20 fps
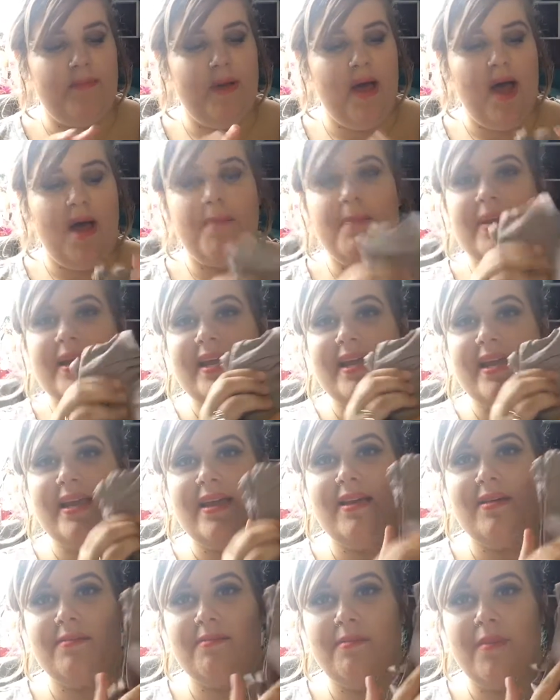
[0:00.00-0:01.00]

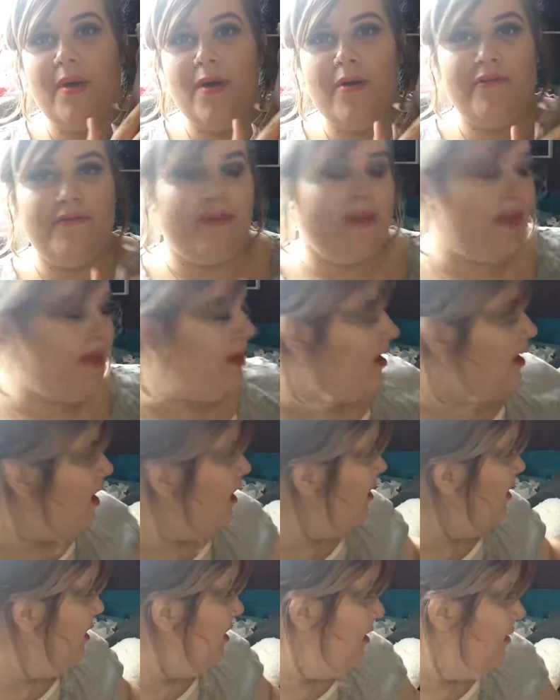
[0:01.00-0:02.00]
purpley mauvey
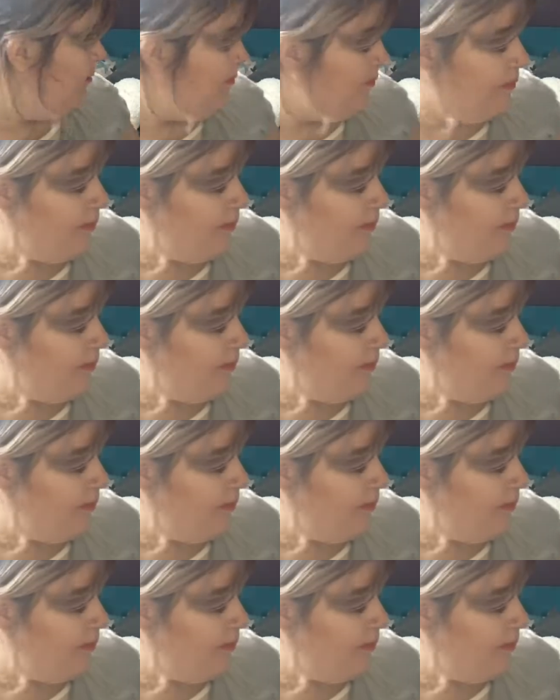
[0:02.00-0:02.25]
colour.